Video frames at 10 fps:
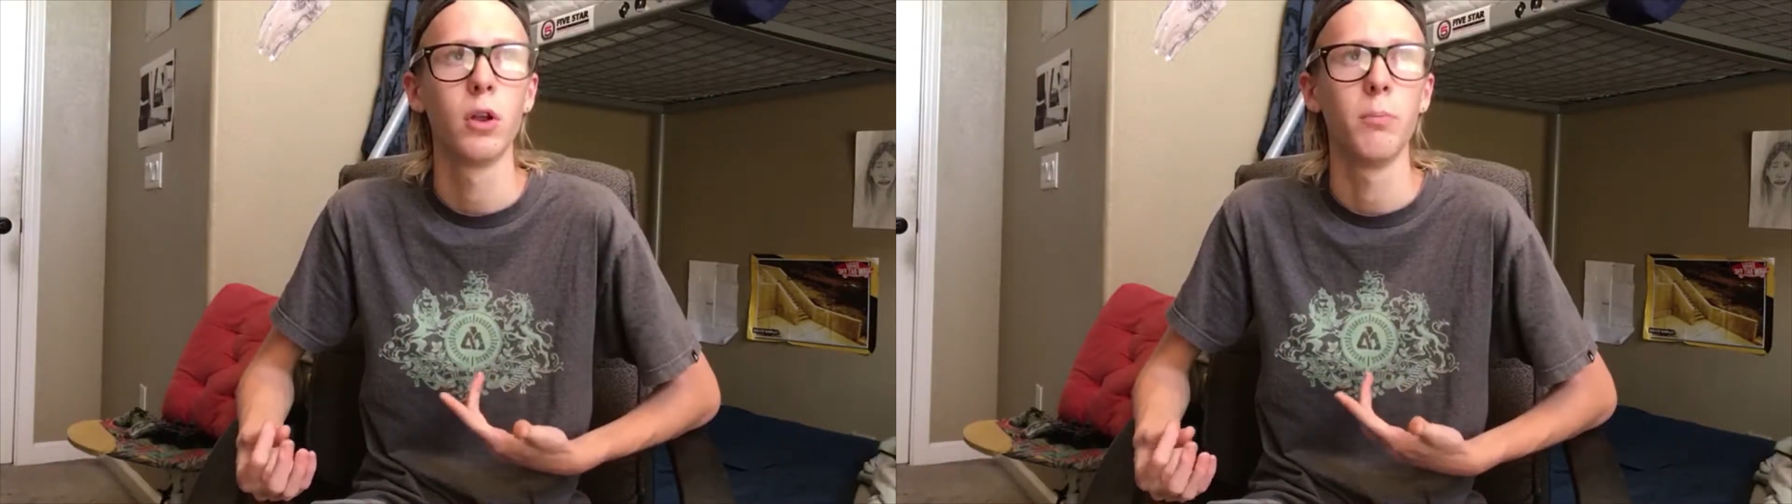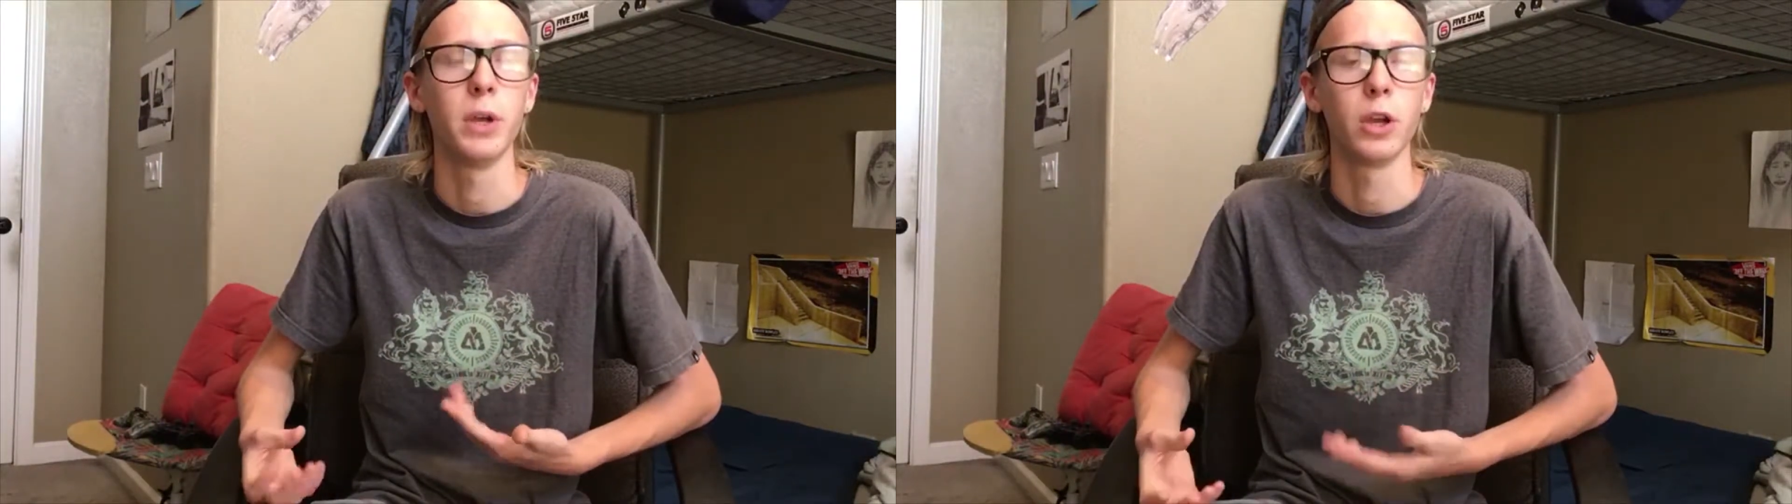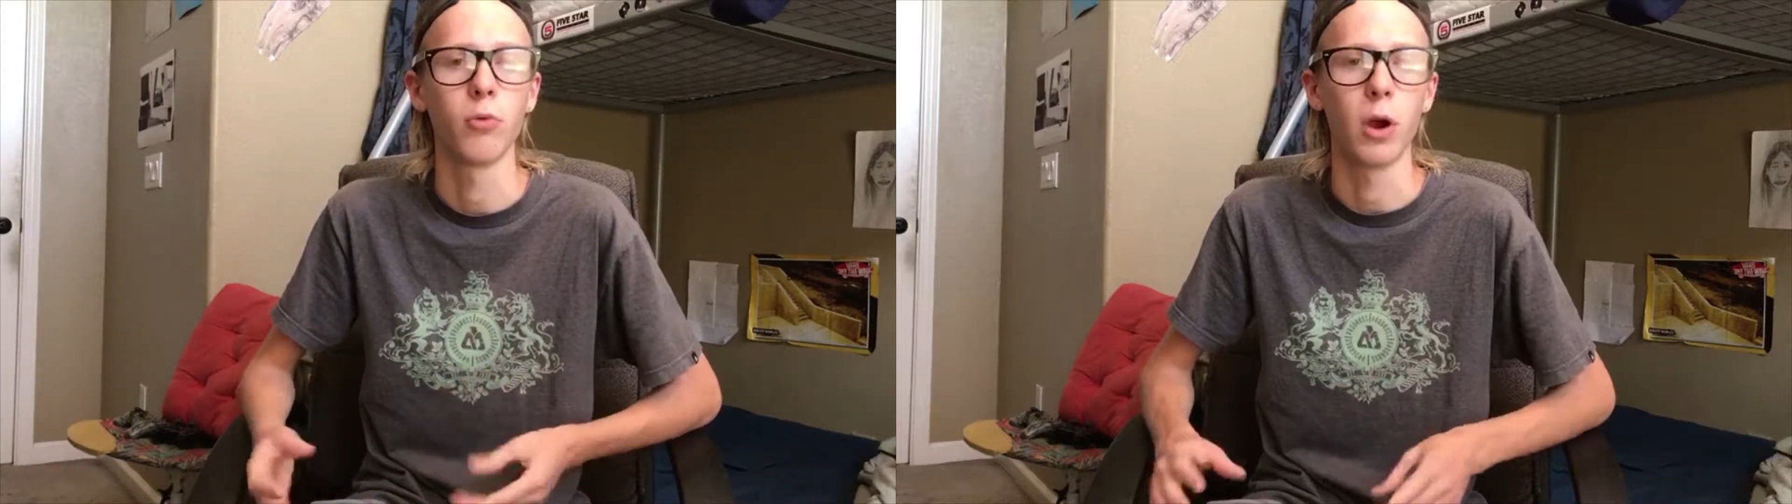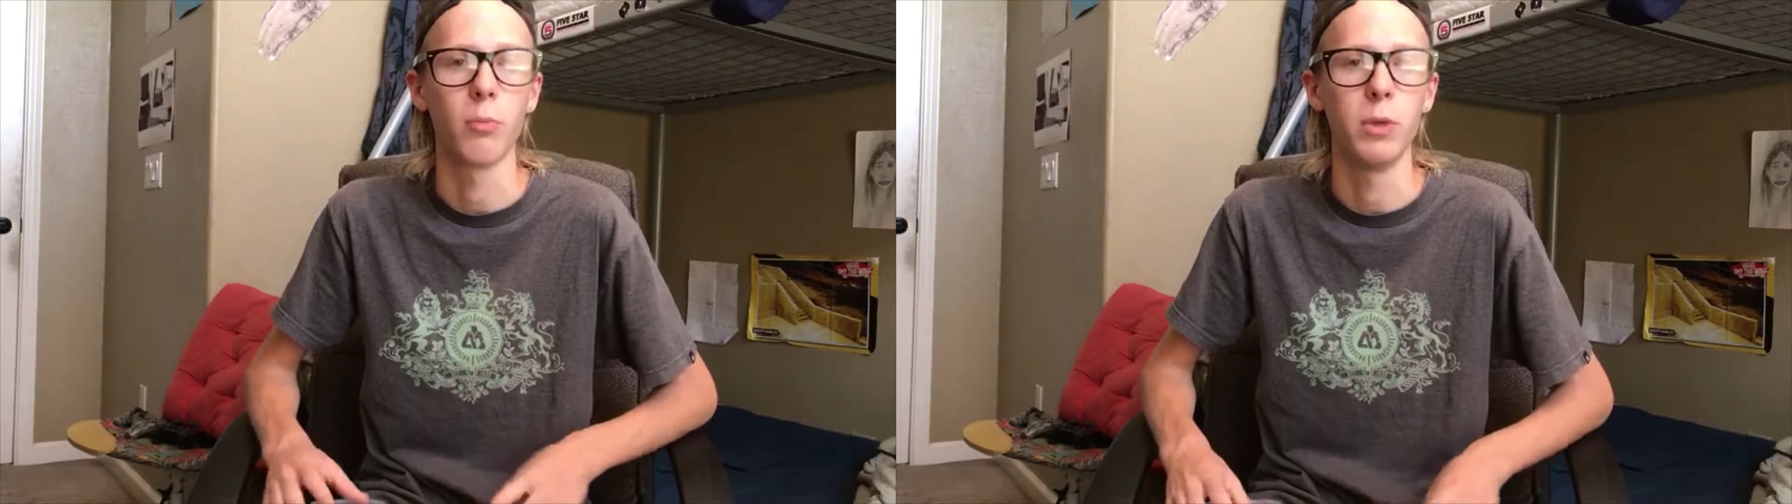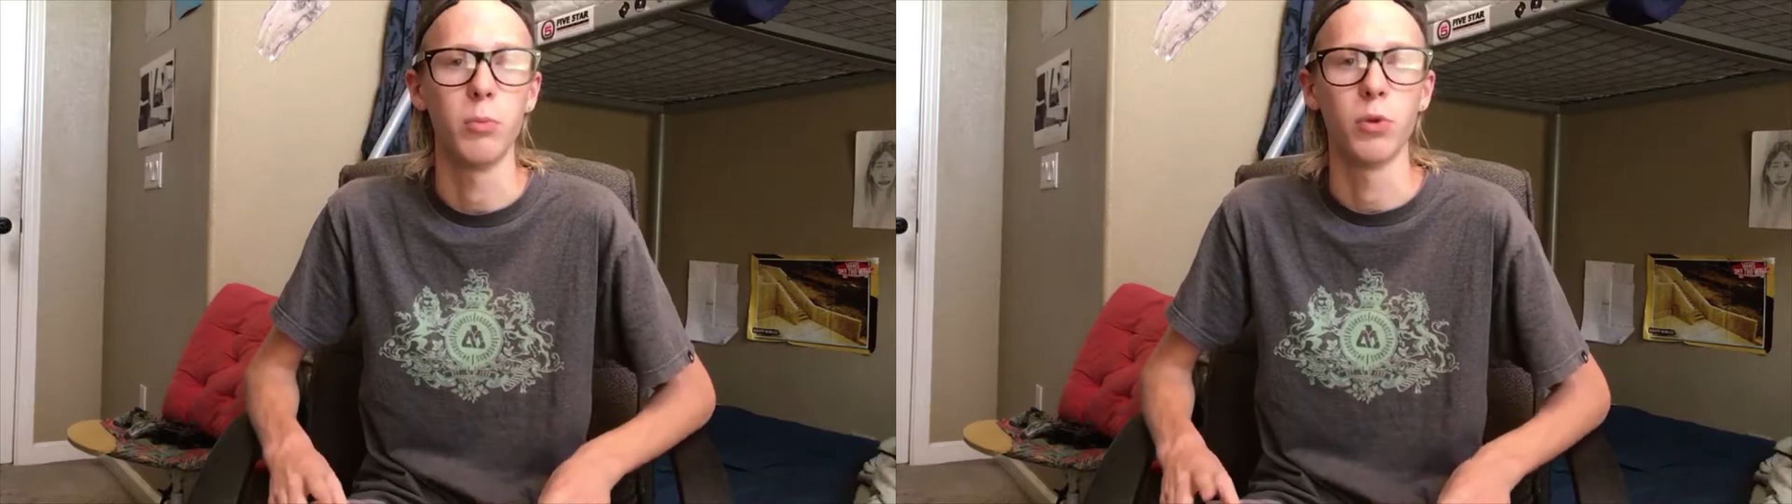being
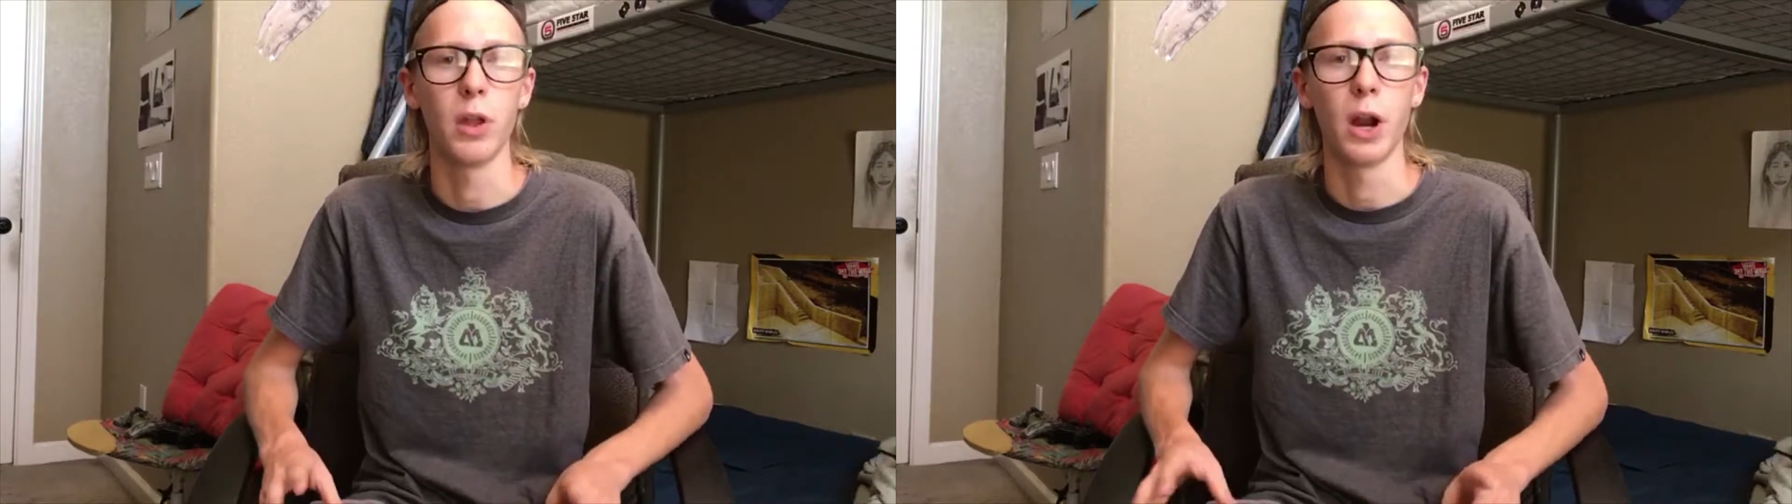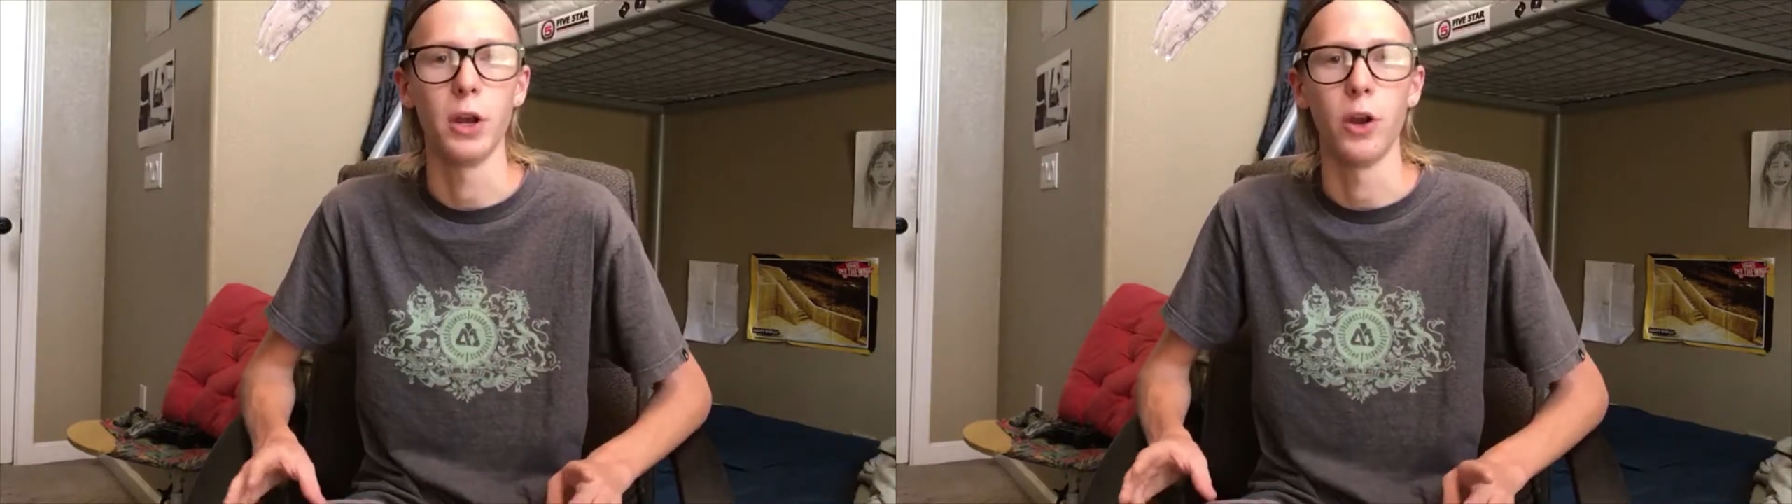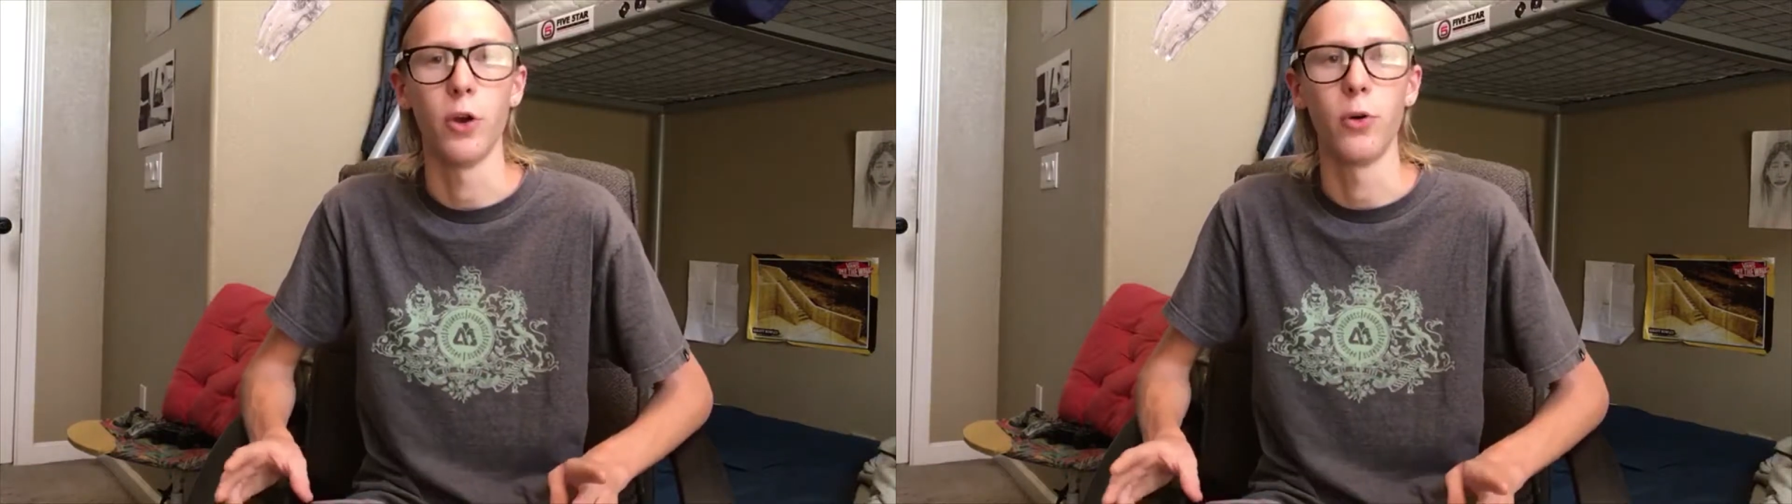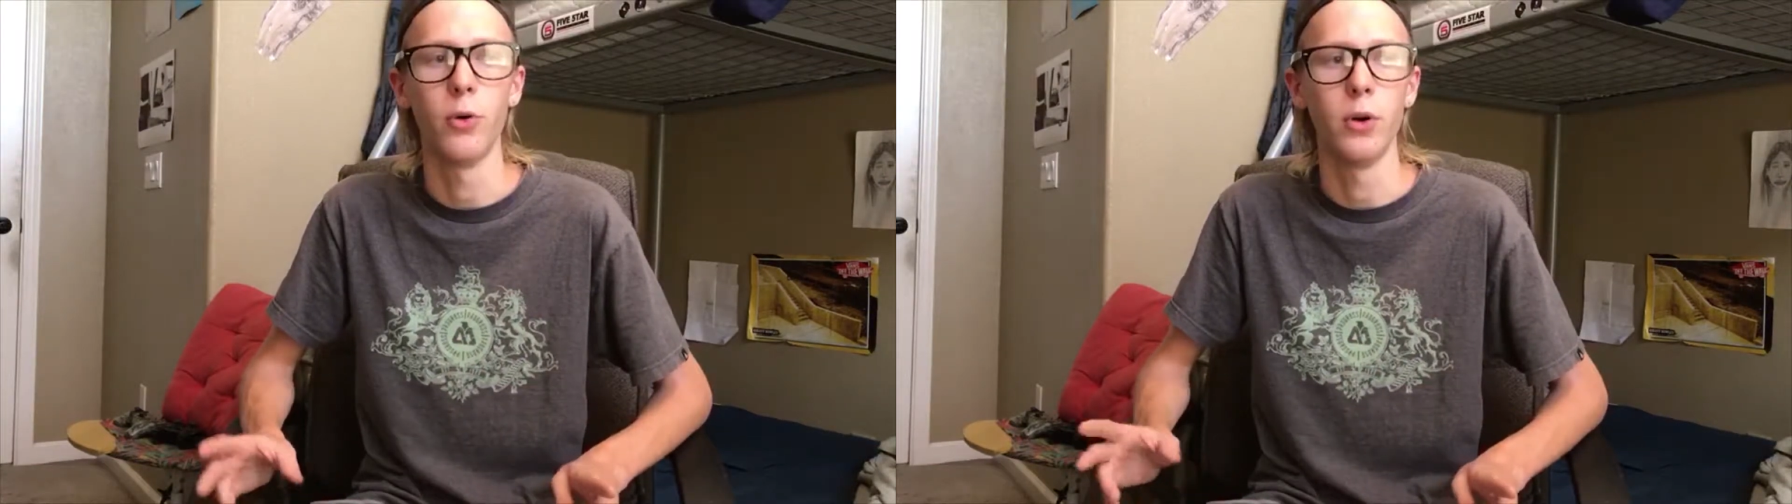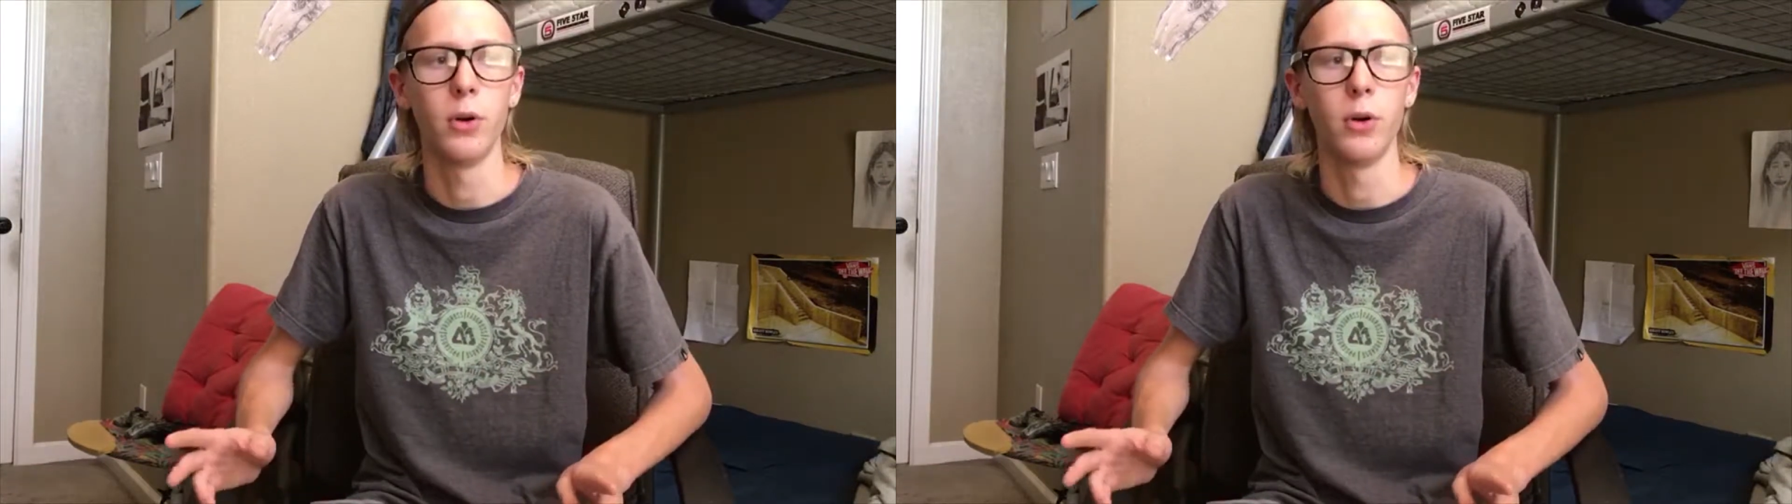around people that I know